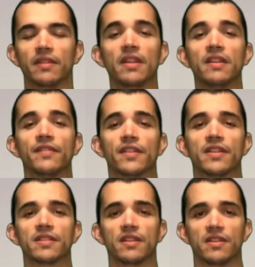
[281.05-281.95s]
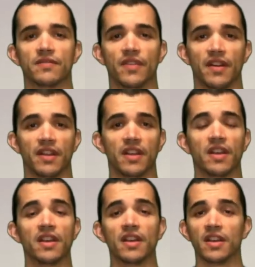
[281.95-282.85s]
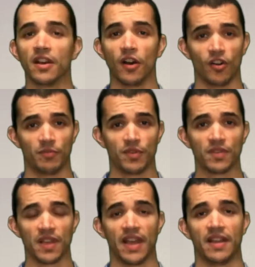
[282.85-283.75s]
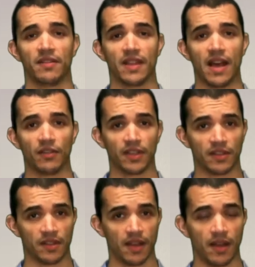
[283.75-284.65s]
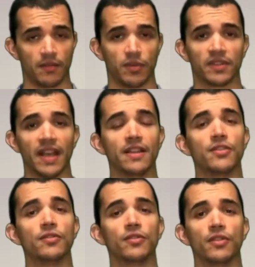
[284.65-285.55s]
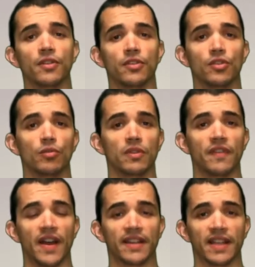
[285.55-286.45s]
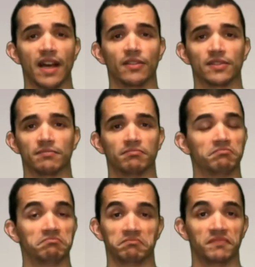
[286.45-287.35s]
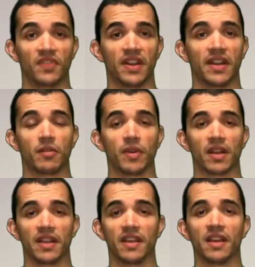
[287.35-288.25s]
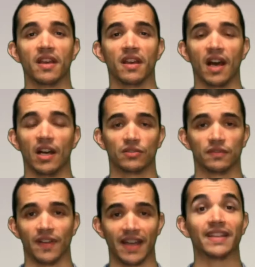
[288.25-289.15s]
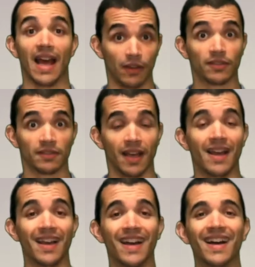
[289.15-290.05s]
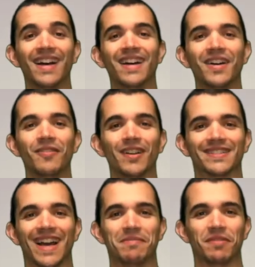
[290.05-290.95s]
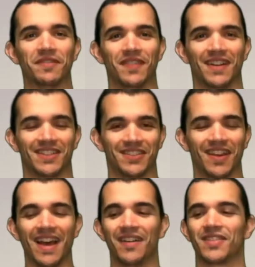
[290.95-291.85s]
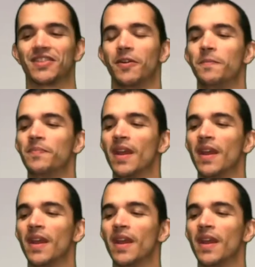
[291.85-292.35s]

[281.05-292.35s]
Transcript: The difference is very obvious, and now that I will tell you, you will find out very quickly how to find out what type of fat you have. So,